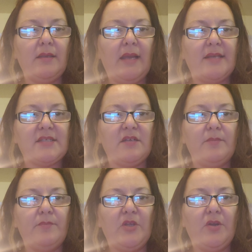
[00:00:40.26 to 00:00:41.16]
ask
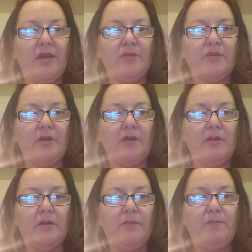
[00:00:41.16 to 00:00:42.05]
them, how
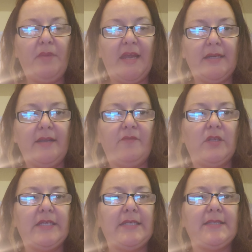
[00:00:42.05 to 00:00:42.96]
their pain level
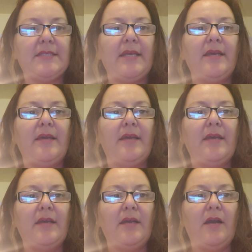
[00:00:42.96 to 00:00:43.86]
is.
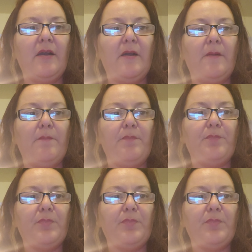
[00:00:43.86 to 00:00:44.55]
And